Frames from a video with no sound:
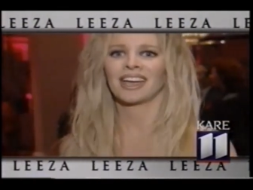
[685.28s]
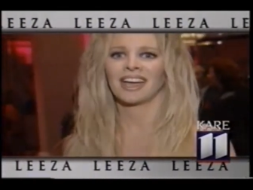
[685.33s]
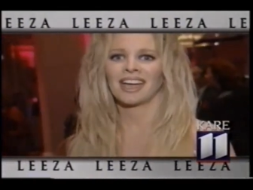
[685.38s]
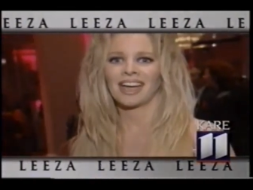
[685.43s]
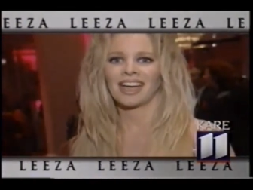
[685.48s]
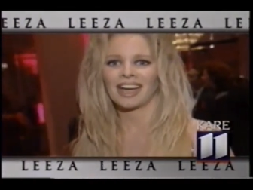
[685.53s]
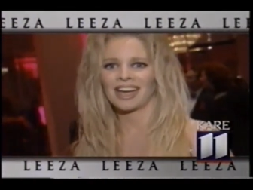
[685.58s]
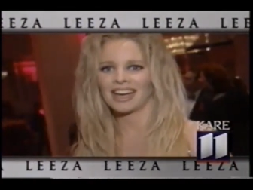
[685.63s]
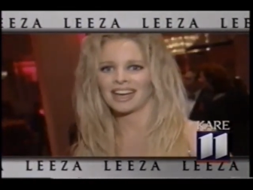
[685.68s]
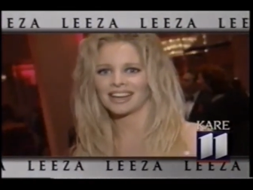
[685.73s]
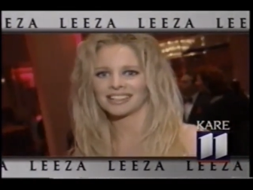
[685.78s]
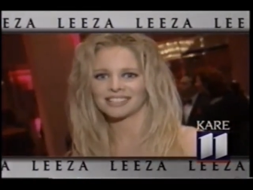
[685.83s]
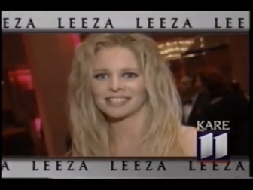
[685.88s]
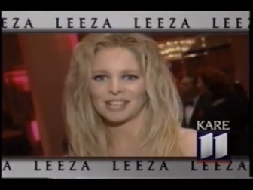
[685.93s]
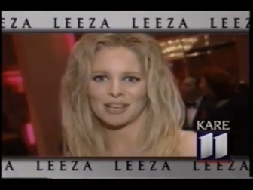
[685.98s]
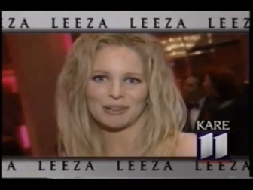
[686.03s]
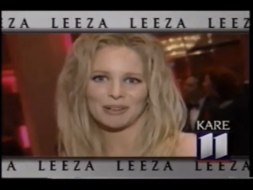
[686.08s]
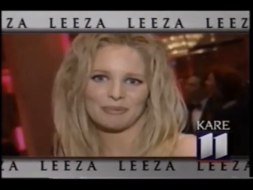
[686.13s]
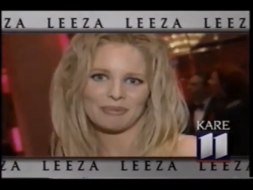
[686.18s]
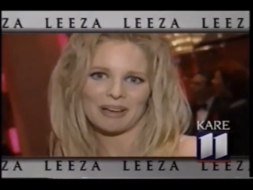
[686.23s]
and
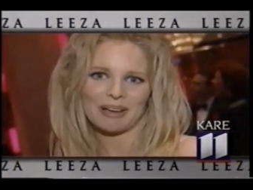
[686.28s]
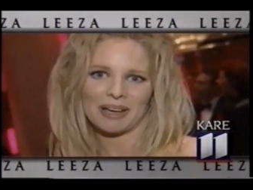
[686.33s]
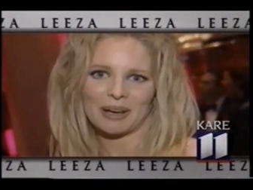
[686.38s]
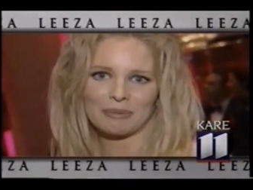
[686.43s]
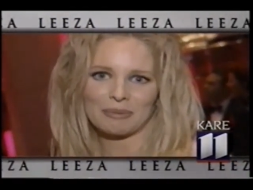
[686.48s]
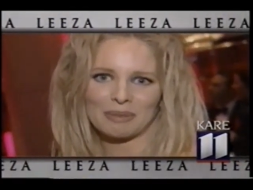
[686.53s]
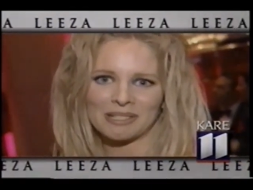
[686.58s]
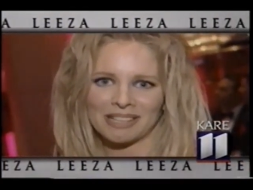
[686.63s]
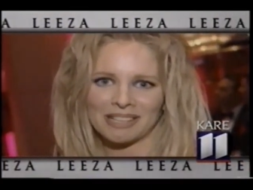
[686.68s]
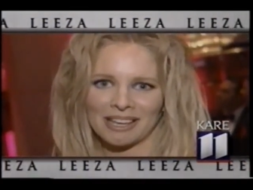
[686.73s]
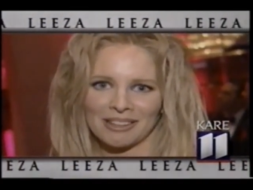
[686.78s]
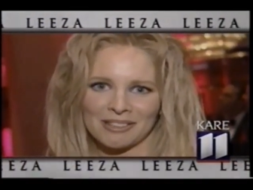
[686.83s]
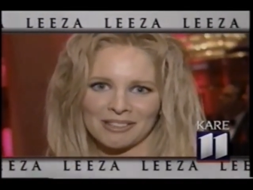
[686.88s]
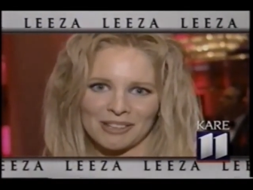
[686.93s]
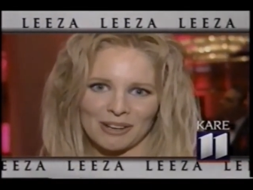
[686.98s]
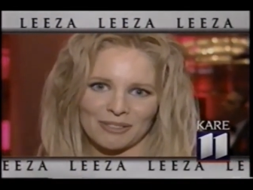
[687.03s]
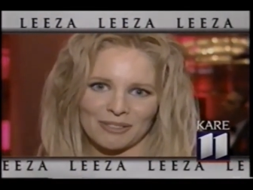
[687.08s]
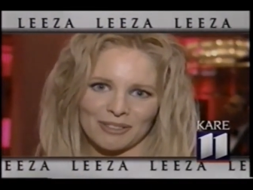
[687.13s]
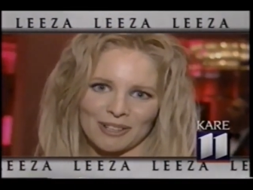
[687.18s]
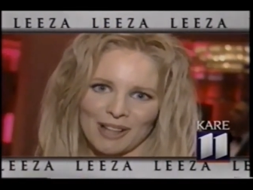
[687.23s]
I hope to stay on the
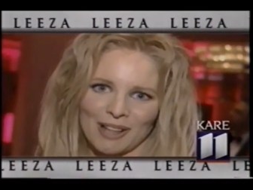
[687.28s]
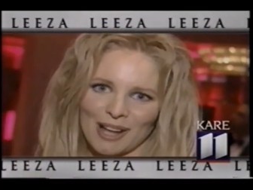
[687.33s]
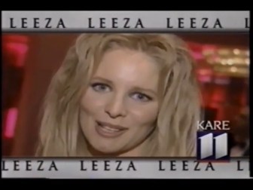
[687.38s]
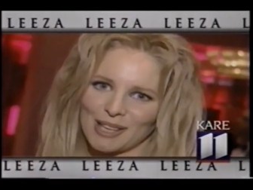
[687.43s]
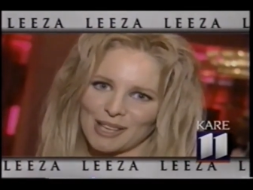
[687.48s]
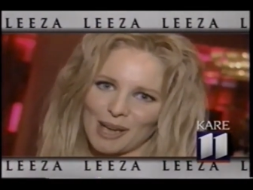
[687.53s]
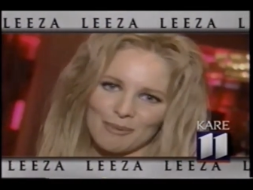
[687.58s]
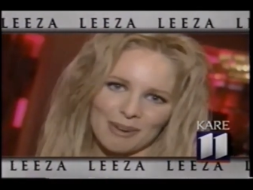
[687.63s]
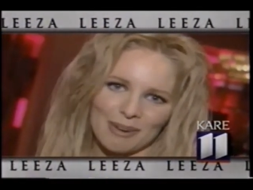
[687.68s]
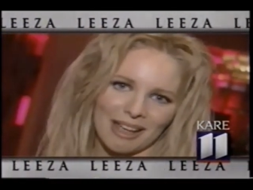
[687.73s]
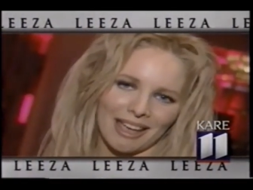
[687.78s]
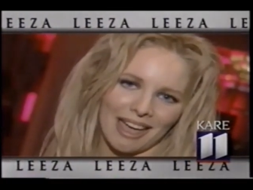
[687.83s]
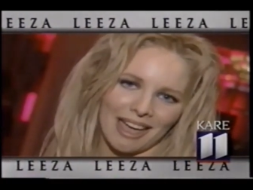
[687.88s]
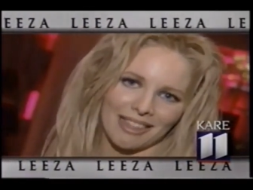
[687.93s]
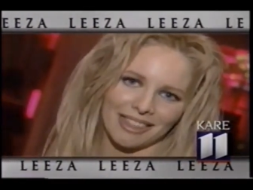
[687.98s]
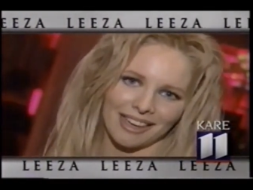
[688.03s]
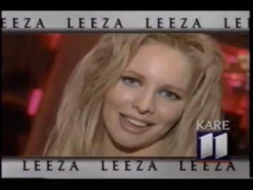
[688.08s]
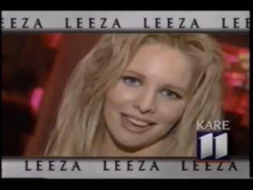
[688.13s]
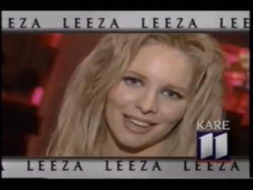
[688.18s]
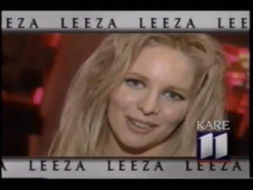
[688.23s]
show for a long time, and I
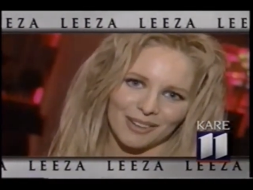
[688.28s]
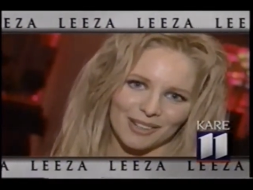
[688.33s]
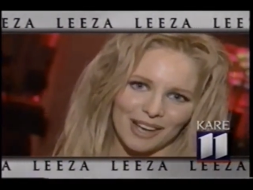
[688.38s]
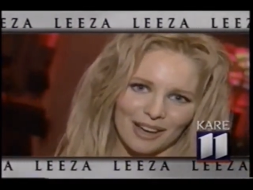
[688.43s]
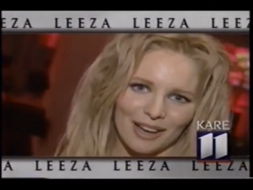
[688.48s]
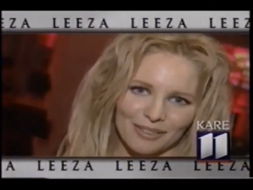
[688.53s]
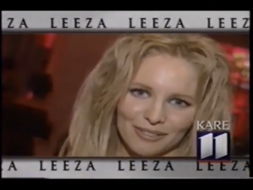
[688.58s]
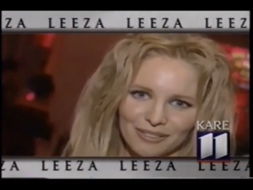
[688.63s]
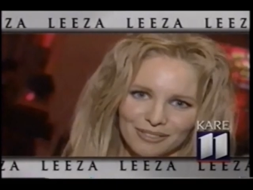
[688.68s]
can't thank you enough.